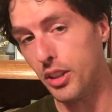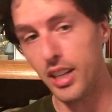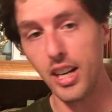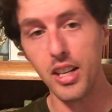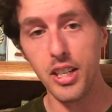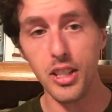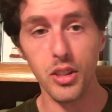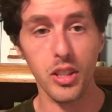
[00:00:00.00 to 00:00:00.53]

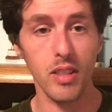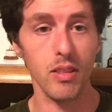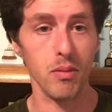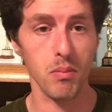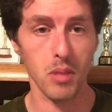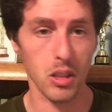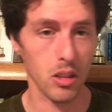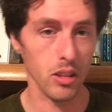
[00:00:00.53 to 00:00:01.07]
90s,
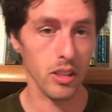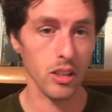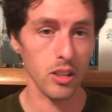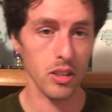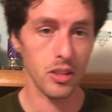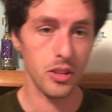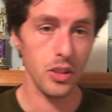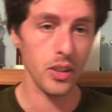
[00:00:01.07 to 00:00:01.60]
even
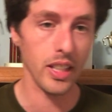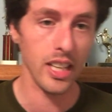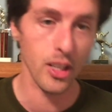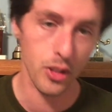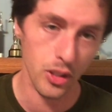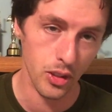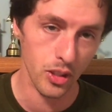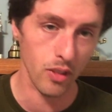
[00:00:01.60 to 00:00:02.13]
earlier 2000s.